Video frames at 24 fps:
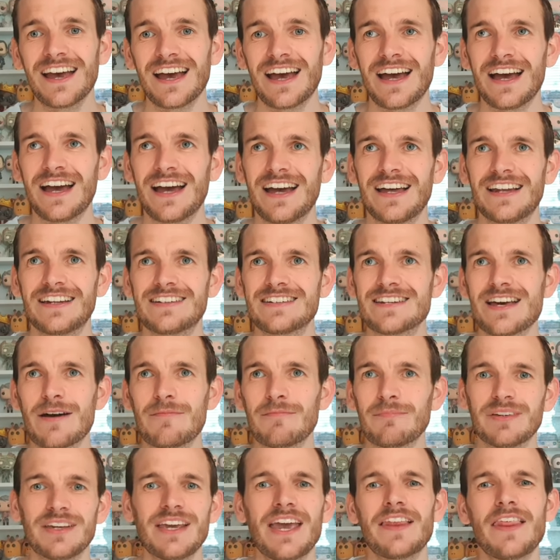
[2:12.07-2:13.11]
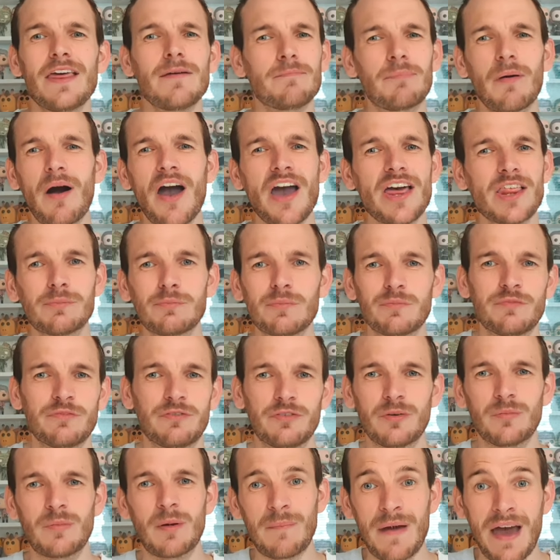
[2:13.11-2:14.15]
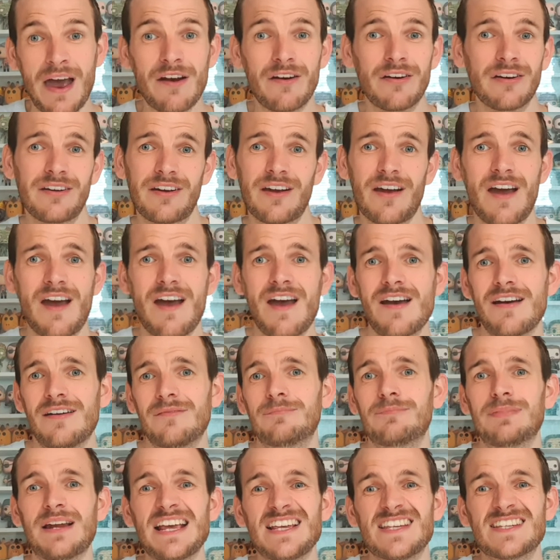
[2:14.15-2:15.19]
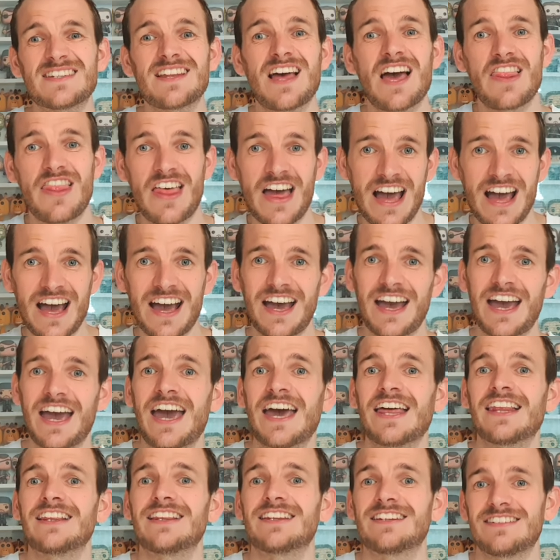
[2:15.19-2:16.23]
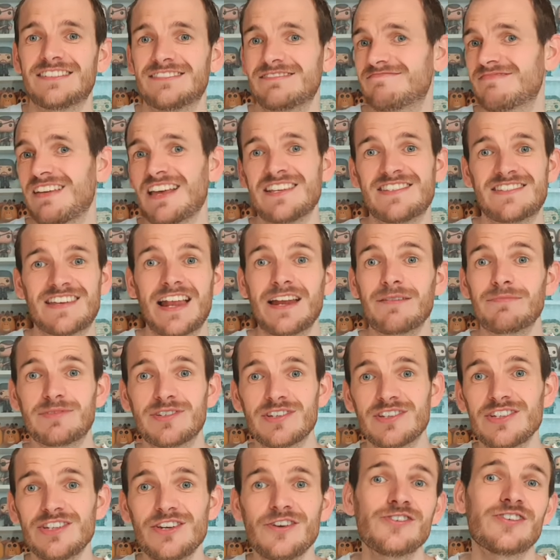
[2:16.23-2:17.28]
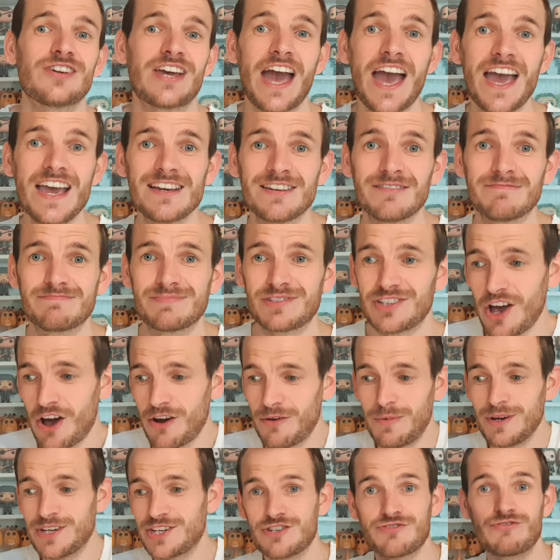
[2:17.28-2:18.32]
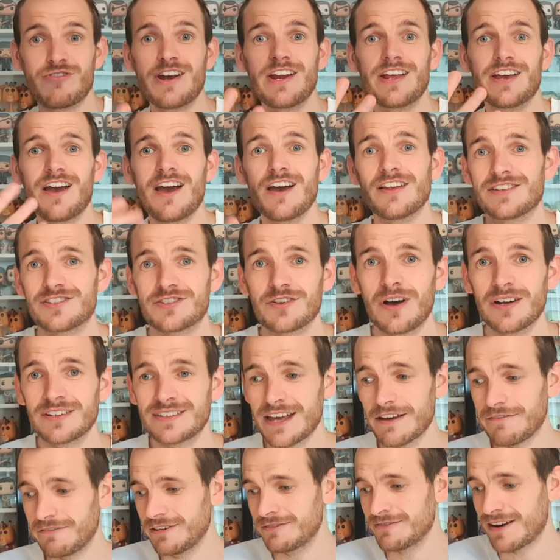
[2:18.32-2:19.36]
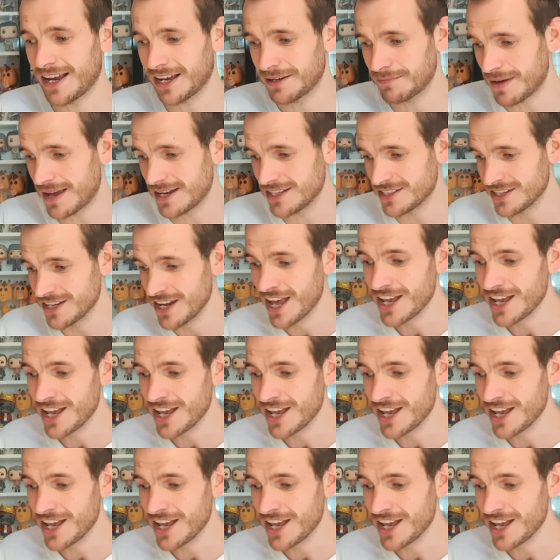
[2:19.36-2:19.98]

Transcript: and um, yeah, they buy them from America and places like that, and they sell them to the U K, so which is really good, so I definitely recommend